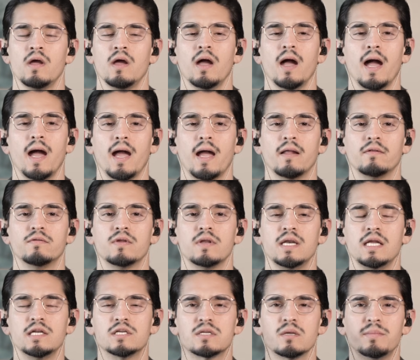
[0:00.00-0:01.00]
and
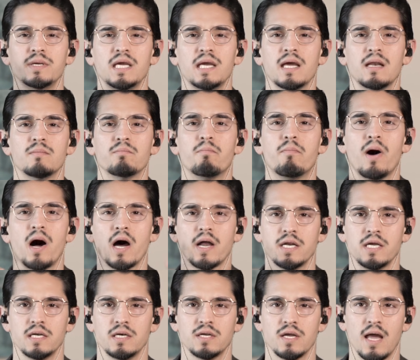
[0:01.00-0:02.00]
needs to be
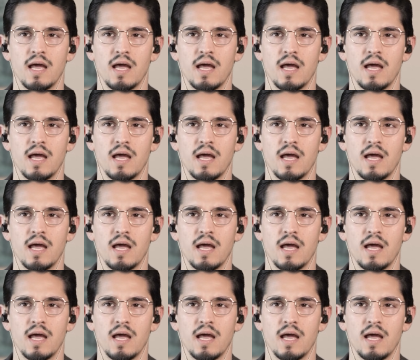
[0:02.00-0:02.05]
embodied.